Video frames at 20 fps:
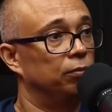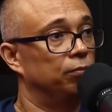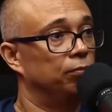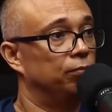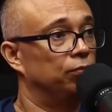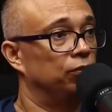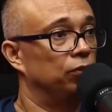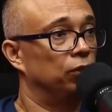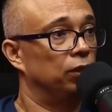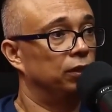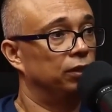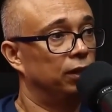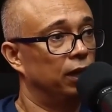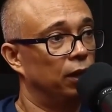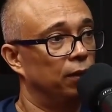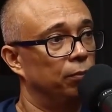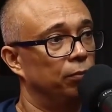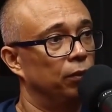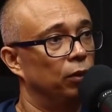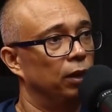for
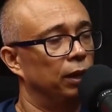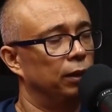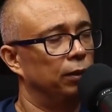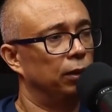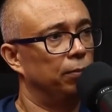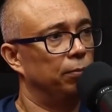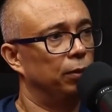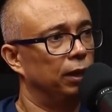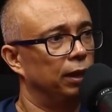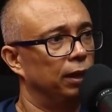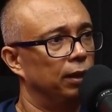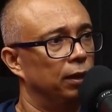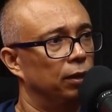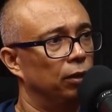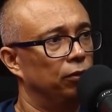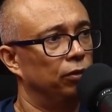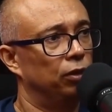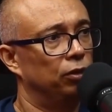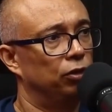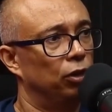example, at the beginning of
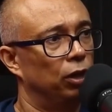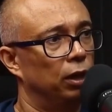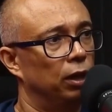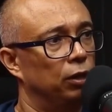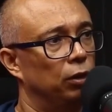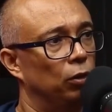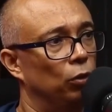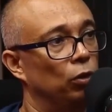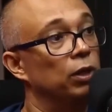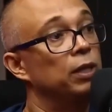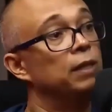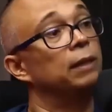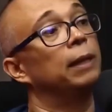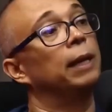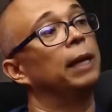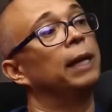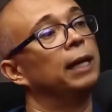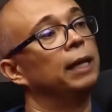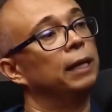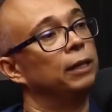the chain or at
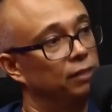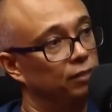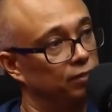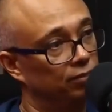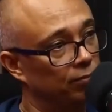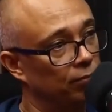the end.